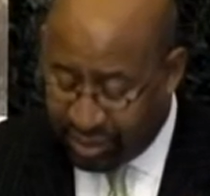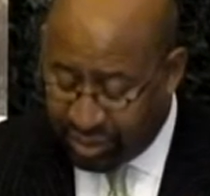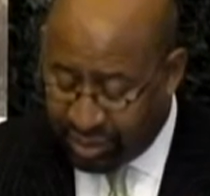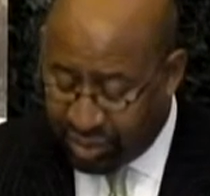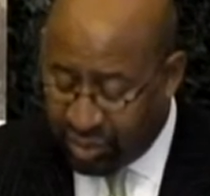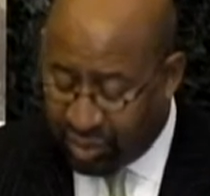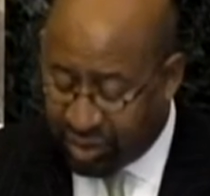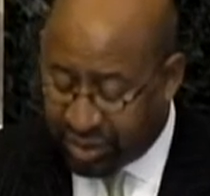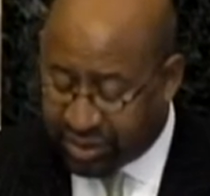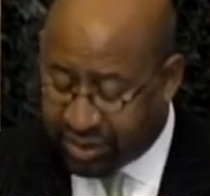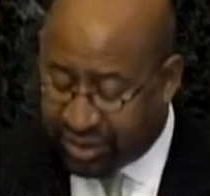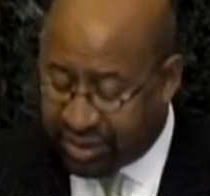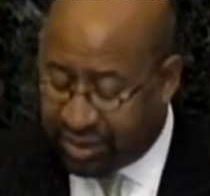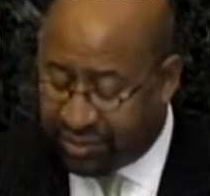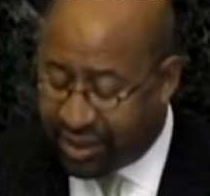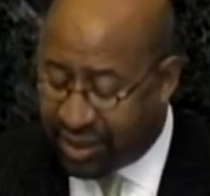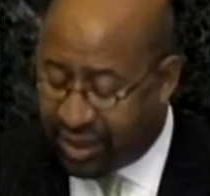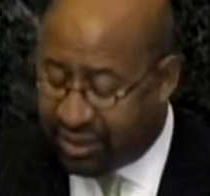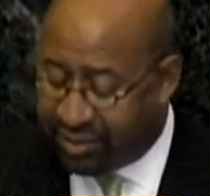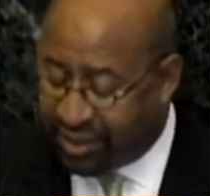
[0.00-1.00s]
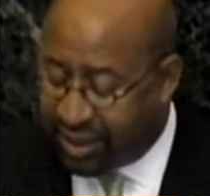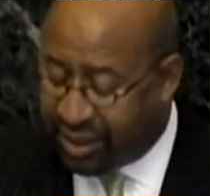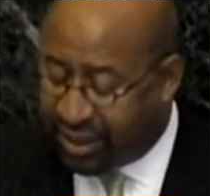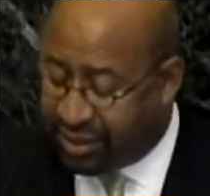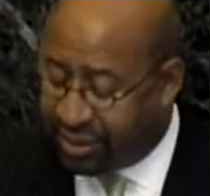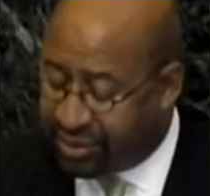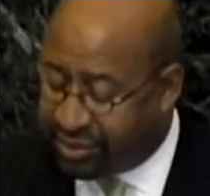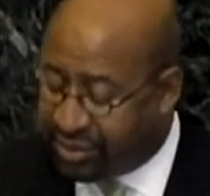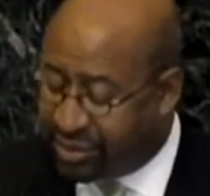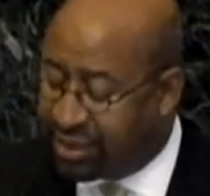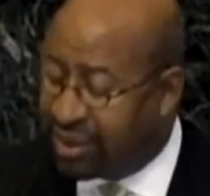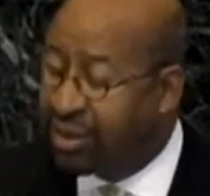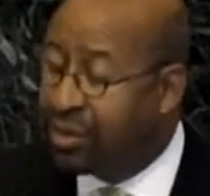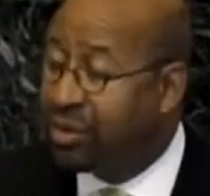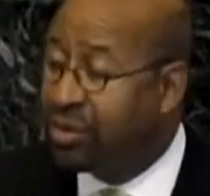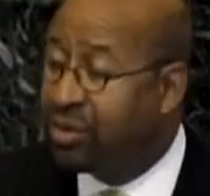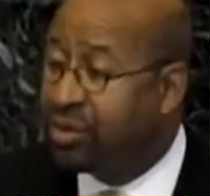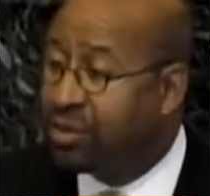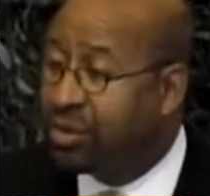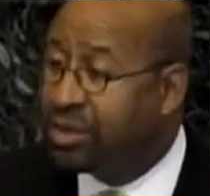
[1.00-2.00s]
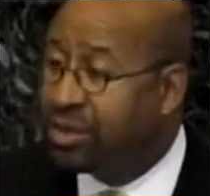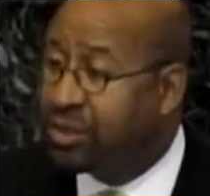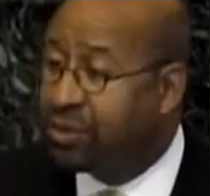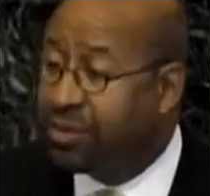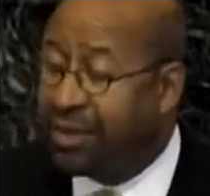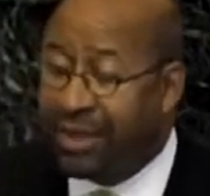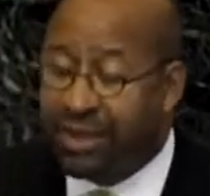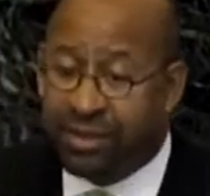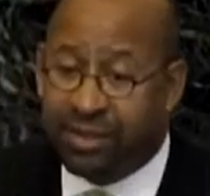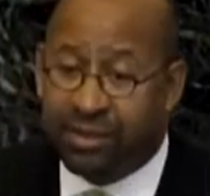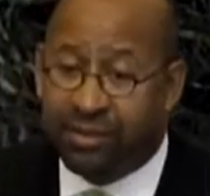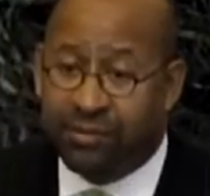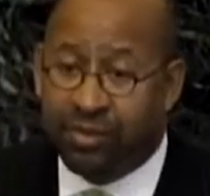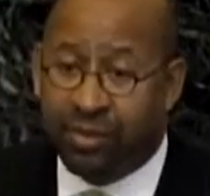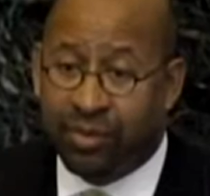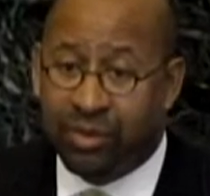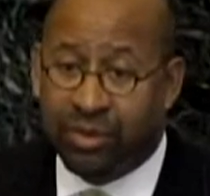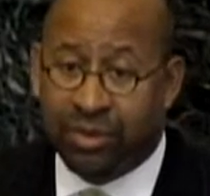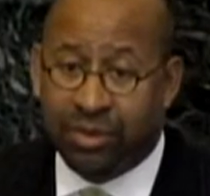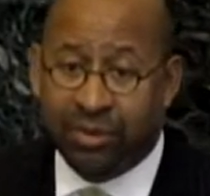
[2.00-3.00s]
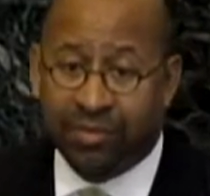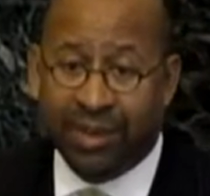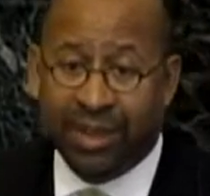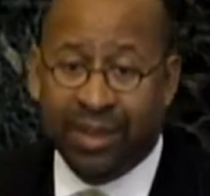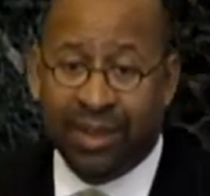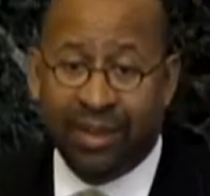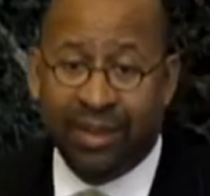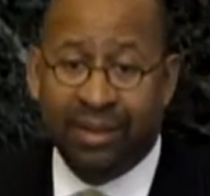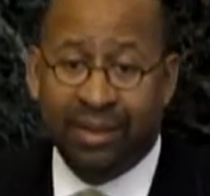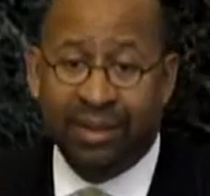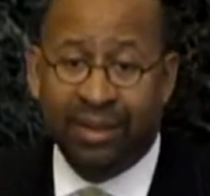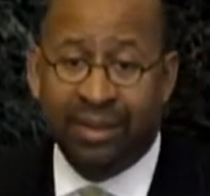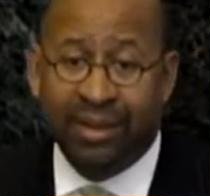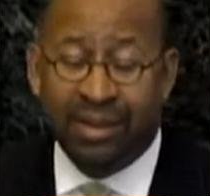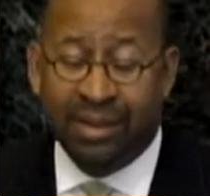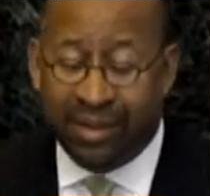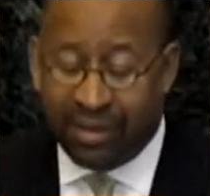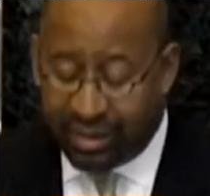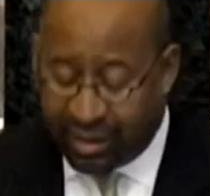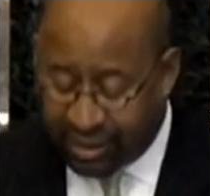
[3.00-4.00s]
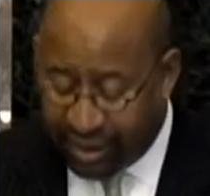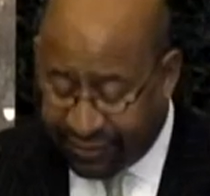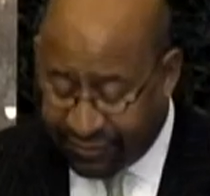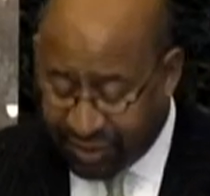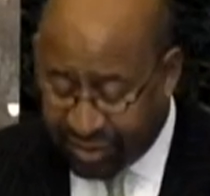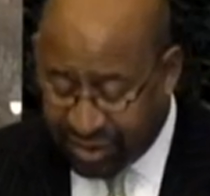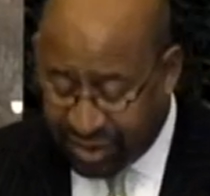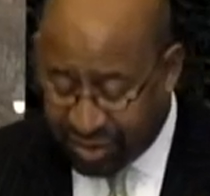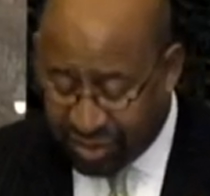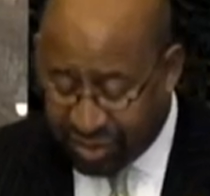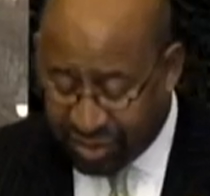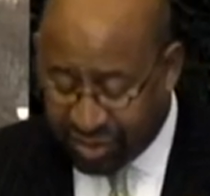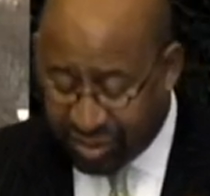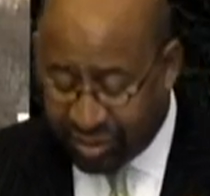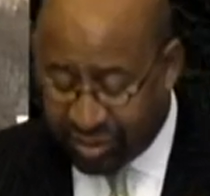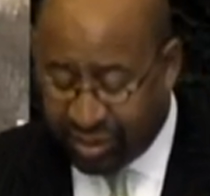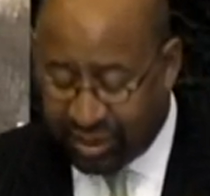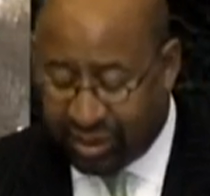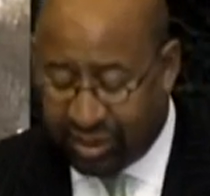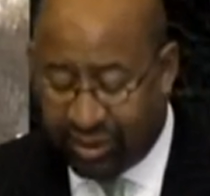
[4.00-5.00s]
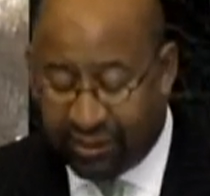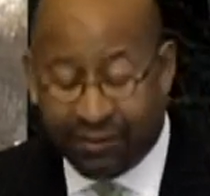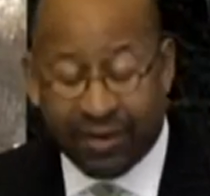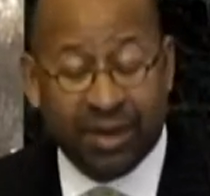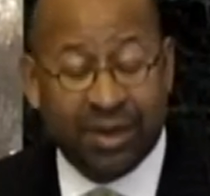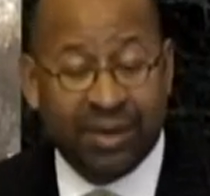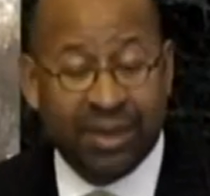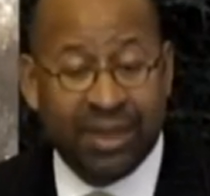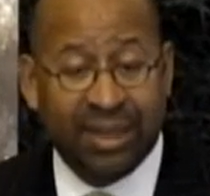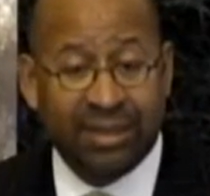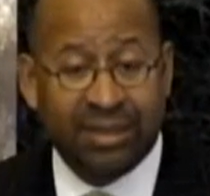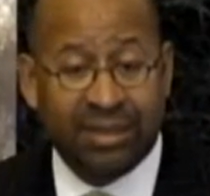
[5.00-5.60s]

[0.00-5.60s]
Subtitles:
New York City marathoners who were displaced, of course, by the devastation of Hurricane